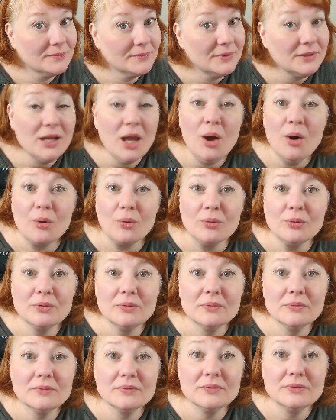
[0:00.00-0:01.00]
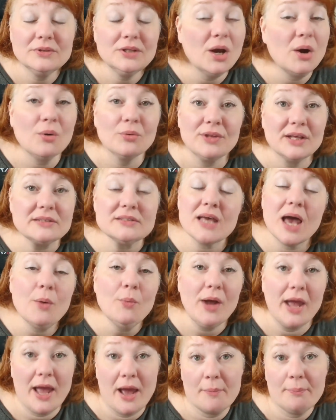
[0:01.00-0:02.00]
No, that's not
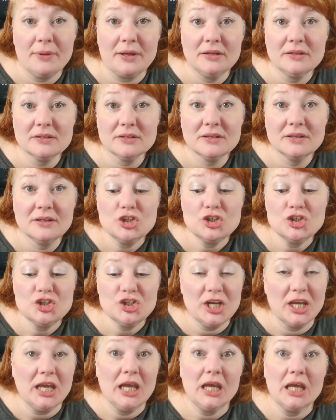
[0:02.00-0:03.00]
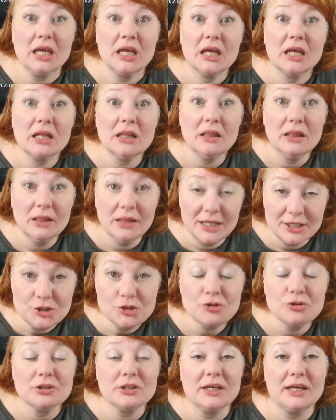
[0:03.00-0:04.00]
what happened. She
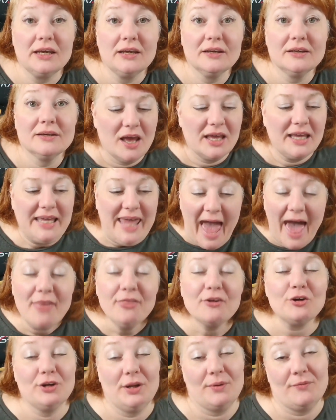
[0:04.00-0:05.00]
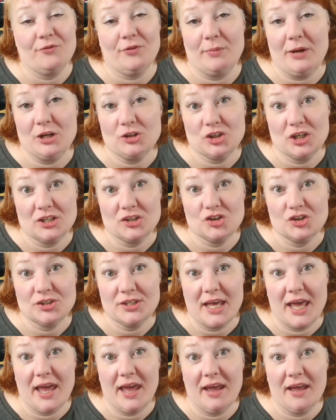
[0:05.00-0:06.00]
literally gathered information, I should
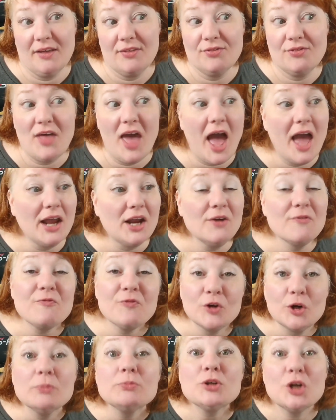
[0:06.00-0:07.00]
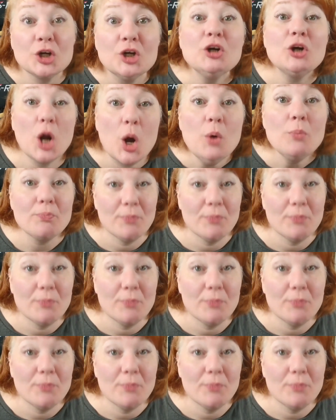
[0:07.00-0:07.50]
say, that confirmed her own